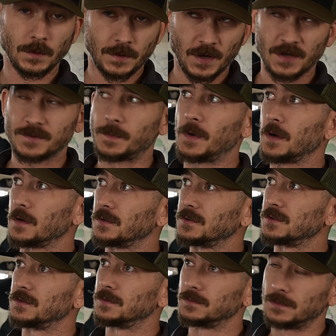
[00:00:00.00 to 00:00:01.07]
crash bars,
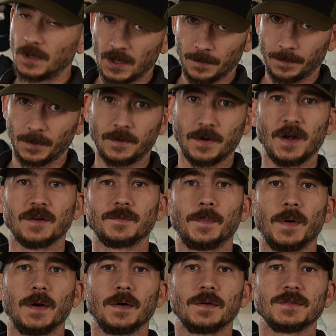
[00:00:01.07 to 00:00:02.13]
bubble crash
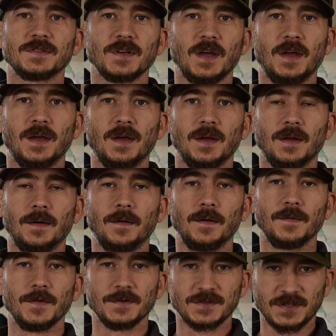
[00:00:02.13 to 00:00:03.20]
bars,
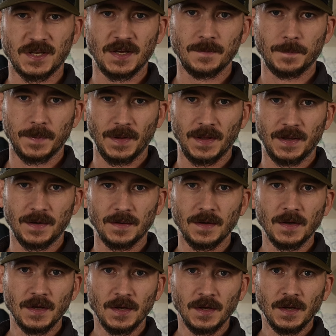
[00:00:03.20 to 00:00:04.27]
skid plate,
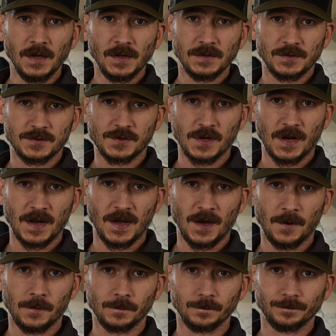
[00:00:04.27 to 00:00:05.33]
dry
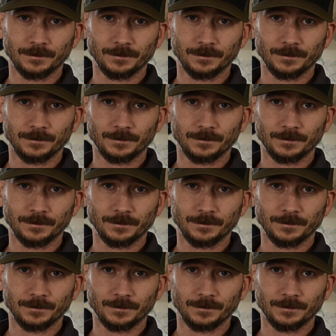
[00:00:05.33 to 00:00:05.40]
out.